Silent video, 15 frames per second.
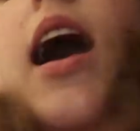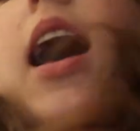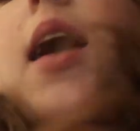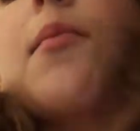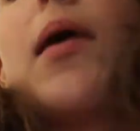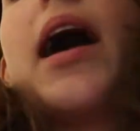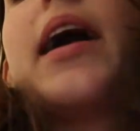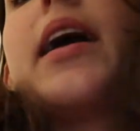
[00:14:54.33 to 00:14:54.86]

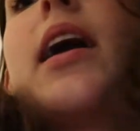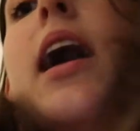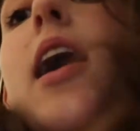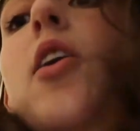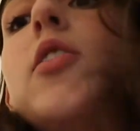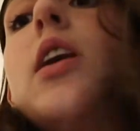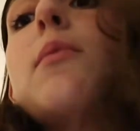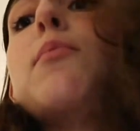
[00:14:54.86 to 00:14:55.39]
I
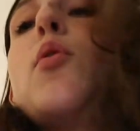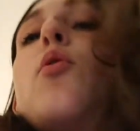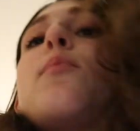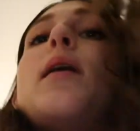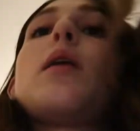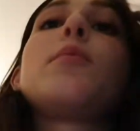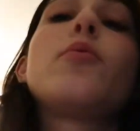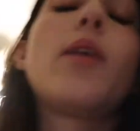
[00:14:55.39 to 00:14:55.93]
held up both
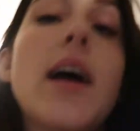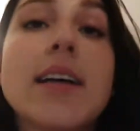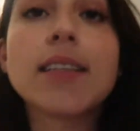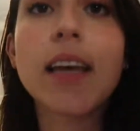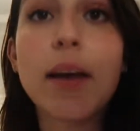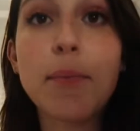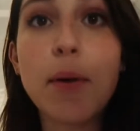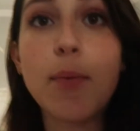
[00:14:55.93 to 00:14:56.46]
Malibu
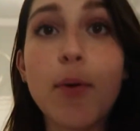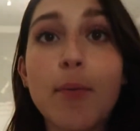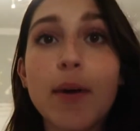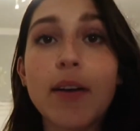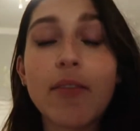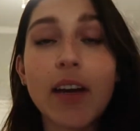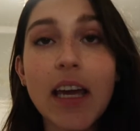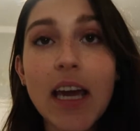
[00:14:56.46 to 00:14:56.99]
Rising and People We
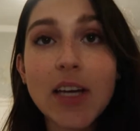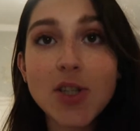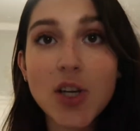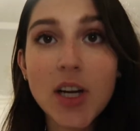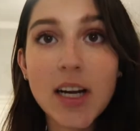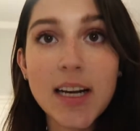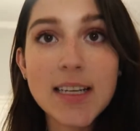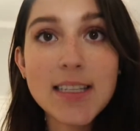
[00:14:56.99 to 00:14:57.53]
Meet on
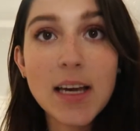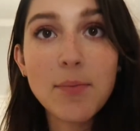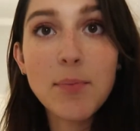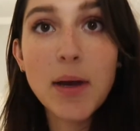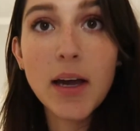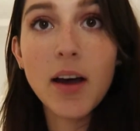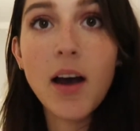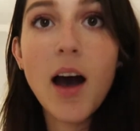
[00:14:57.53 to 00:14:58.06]
Vacation, and I said,
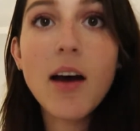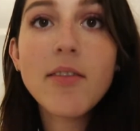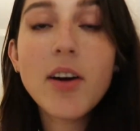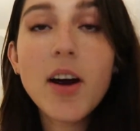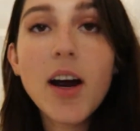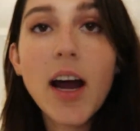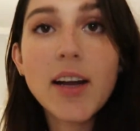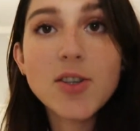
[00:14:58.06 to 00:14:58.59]
pick a
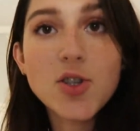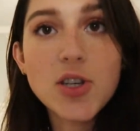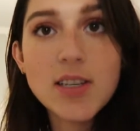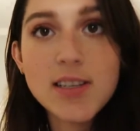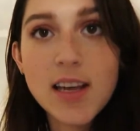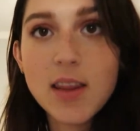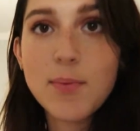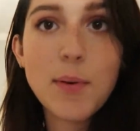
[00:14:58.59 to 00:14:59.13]
cover, and she
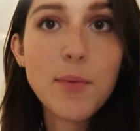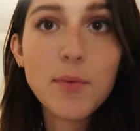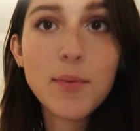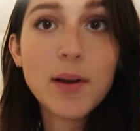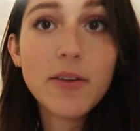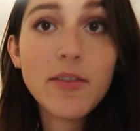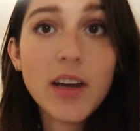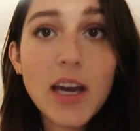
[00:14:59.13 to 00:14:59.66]
said the People We
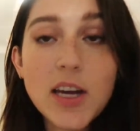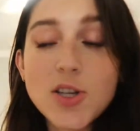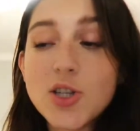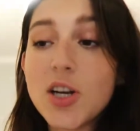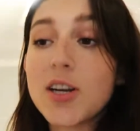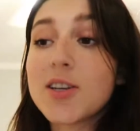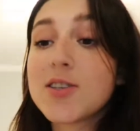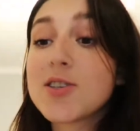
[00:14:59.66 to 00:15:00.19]
Meet on
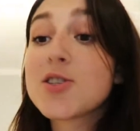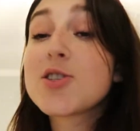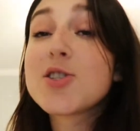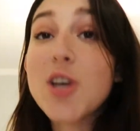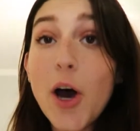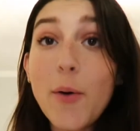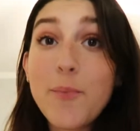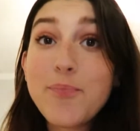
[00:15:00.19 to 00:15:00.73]
Vacation.
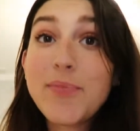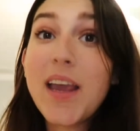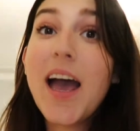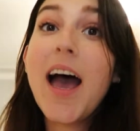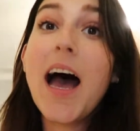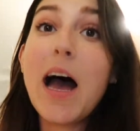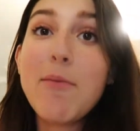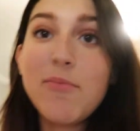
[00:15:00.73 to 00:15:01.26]
So
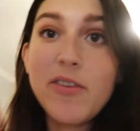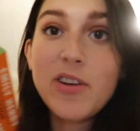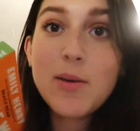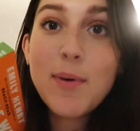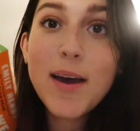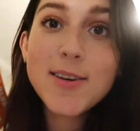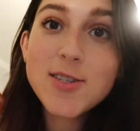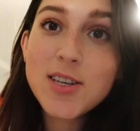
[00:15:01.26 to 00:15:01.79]
I'm 50
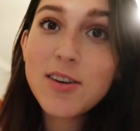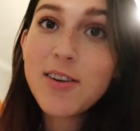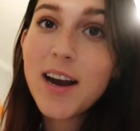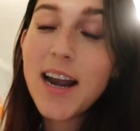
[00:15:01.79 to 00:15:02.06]
pages in